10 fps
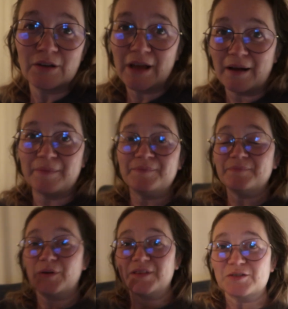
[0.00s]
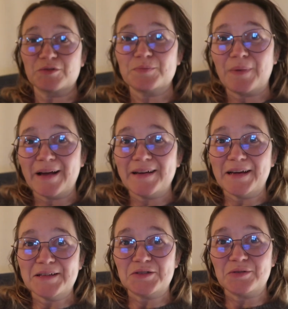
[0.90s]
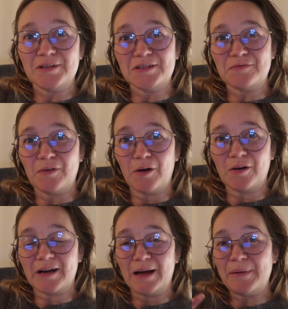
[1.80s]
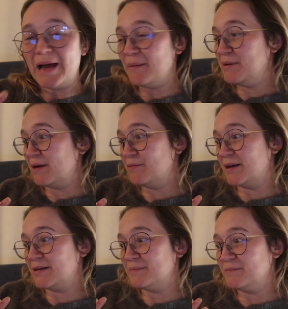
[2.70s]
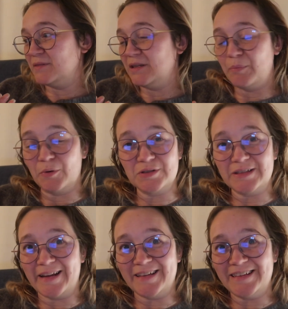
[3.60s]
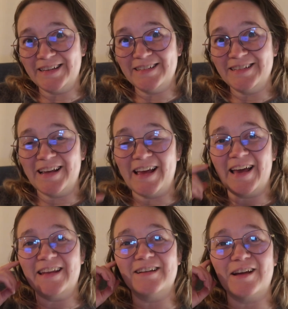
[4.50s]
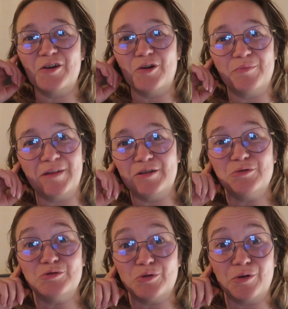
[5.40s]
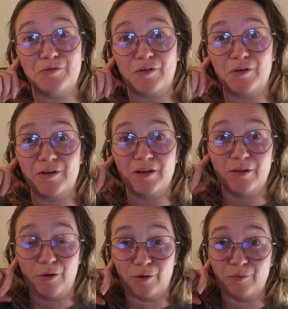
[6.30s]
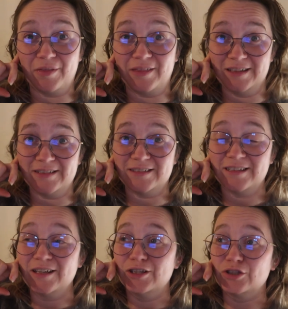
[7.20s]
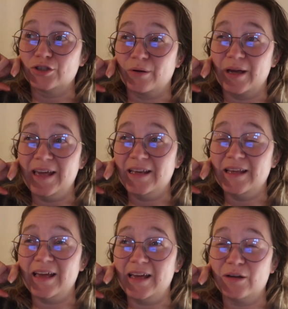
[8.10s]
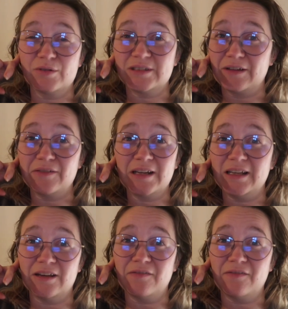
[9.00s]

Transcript: so yeah, but this was my end to this vlog. I'm happy I read the books that I did, and I hope that you enjoyed following along with this. So eighty-eight was definitely a